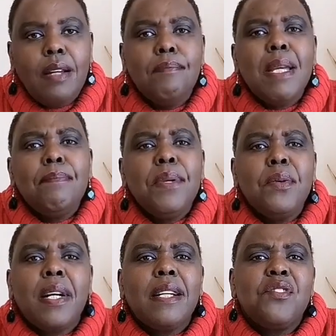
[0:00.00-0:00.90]
maybe you
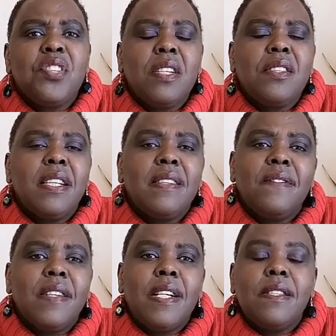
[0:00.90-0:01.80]
can change and
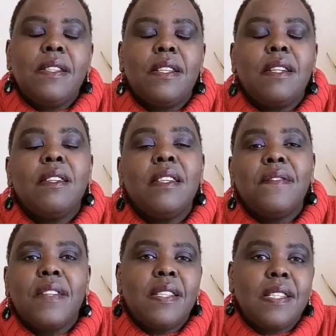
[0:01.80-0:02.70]
revise
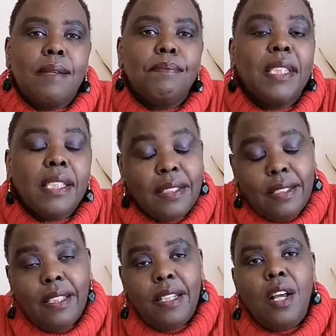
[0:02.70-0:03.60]
different subjects,